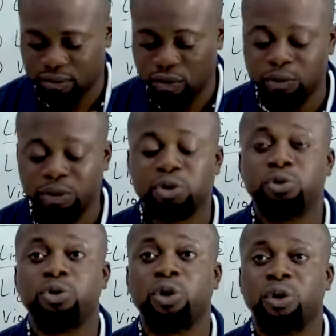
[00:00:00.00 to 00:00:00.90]
Don't be too
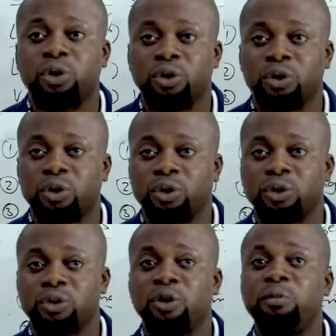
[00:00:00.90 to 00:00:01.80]
sure.
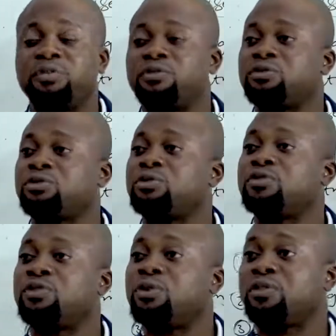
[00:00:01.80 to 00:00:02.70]
Don't be too
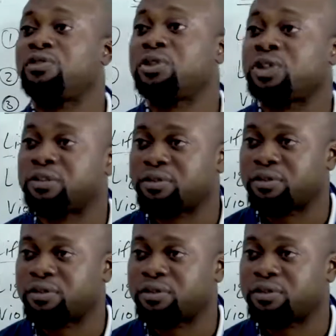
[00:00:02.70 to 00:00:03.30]
full of yourself.